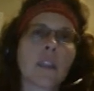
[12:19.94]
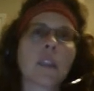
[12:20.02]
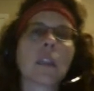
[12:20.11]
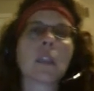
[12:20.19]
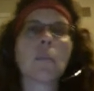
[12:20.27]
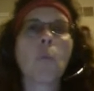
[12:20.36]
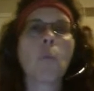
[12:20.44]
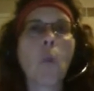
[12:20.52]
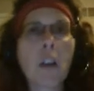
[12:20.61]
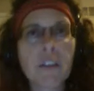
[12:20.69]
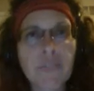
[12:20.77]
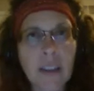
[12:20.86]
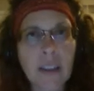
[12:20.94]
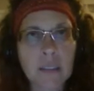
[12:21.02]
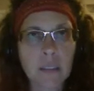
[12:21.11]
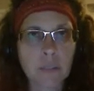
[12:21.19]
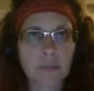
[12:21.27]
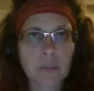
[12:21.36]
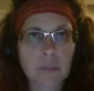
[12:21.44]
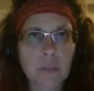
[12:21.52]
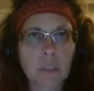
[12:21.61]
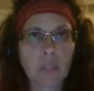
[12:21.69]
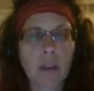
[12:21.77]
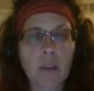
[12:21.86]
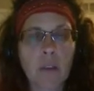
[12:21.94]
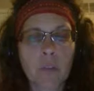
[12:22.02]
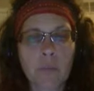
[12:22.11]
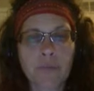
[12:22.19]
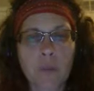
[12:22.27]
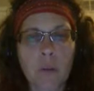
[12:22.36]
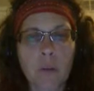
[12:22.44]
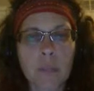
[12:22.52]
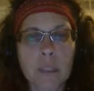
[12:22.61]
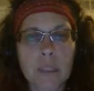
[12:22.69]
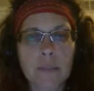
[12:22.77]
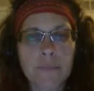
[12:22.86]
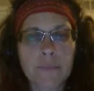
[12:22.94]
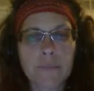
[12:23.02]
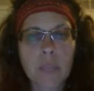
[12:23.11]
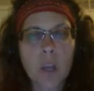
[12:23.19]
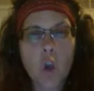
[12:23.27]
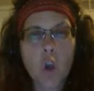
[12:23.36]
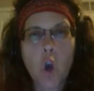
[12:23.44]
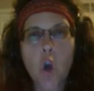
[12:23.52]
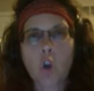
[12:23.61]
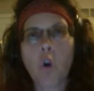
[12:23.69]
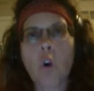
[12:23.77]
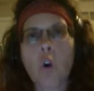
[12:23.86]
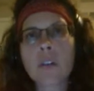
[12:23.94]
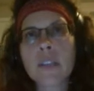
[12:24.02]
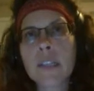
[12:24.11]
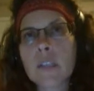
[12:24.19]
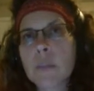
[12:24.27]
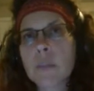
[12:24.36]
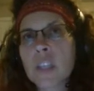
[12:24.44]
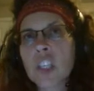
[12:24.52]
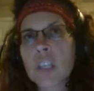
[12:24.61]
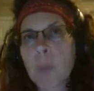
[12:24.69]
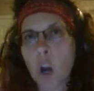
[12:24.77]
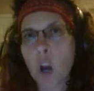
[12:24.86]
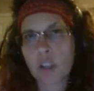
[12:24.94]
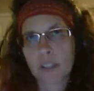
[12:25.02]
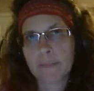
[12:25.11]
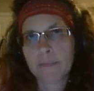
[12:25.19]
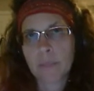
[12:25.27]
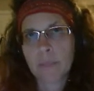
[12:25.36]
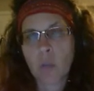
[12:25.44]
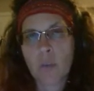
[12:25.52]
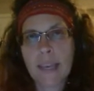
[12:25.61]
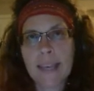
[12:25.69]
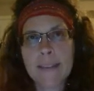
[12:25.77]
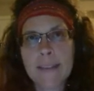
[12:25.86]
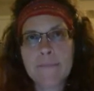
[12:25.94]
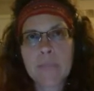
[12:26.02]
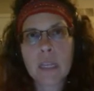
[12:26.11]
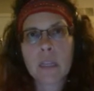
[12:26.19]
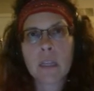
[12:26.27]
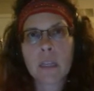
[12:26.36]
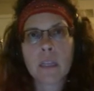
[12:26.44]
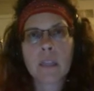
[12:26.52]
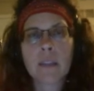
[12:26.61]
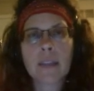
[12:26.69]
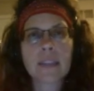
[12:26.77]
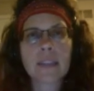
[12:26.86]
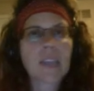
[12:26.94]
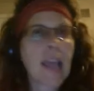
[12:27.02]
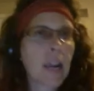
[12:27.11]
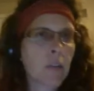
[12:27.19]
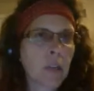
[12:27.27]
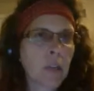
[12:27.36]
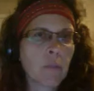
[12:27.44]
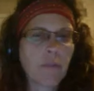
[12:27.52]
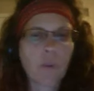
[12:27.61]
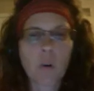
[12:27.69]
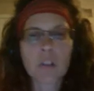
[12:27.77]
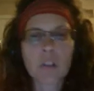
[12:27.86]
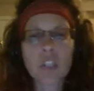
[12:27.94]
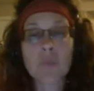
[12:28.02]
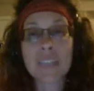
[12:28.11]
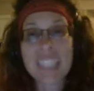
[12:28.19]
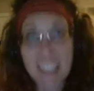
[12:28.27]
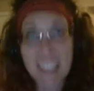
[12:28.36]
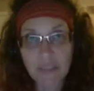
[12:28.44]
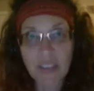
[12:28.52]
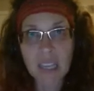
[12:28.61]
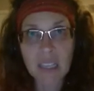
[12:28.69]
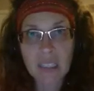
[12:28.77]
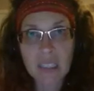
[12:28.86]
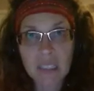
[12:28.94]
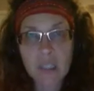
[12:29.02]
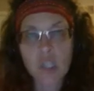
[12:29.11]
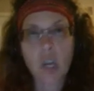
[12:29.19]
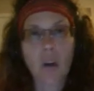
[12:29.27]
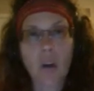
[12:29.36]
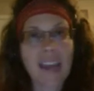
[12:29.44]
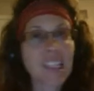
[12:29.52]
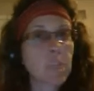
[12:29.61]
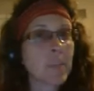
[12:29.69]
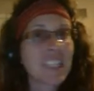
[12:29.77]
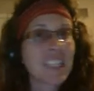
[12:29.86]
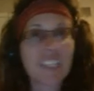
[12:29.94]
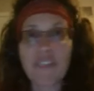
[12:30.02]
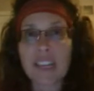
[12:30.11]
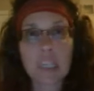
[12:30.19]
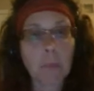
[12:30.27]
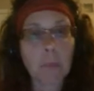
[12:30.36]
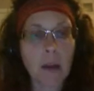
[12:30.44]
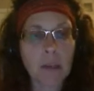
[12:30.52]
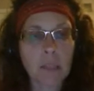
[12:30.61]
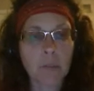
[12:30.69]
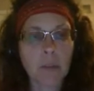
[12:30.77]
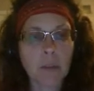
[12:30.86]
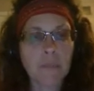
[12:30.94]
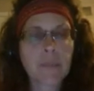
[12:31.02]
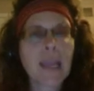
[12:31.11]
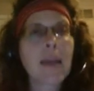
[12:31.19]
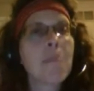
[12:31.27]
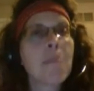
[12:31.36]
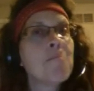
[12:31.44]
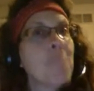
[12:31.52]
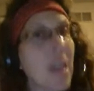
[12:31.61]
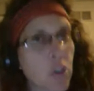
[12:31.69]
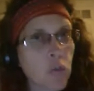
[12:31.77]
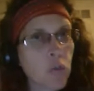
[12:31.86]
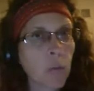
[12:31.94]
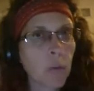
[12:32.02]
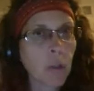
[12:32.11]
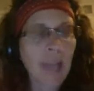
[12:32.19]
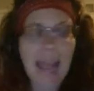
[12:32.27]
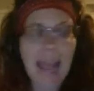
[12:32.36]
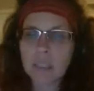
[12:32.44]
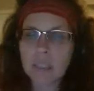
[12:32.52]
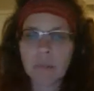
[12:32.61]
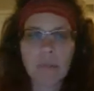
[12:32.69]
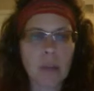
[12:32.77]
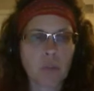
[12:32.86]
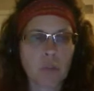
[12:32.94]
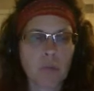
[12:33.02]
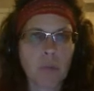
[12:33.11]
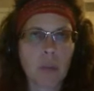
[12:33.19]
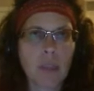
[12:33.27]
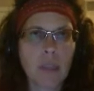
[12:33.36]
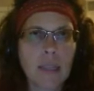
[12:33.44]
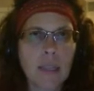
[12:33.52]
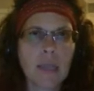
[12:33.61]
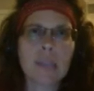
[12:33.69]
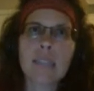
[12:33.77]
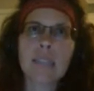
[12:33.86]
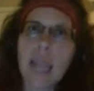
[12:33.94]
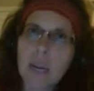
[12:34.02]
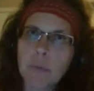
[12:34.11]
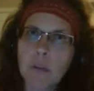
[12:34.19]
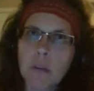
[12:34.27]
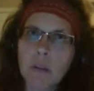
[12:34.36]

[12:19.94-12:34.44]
the more effective, the greater the performance. Goals need to be SMART, okay? That's an acronym for specific, so as specific as possible. Measurable, has to be measurable. Attainable,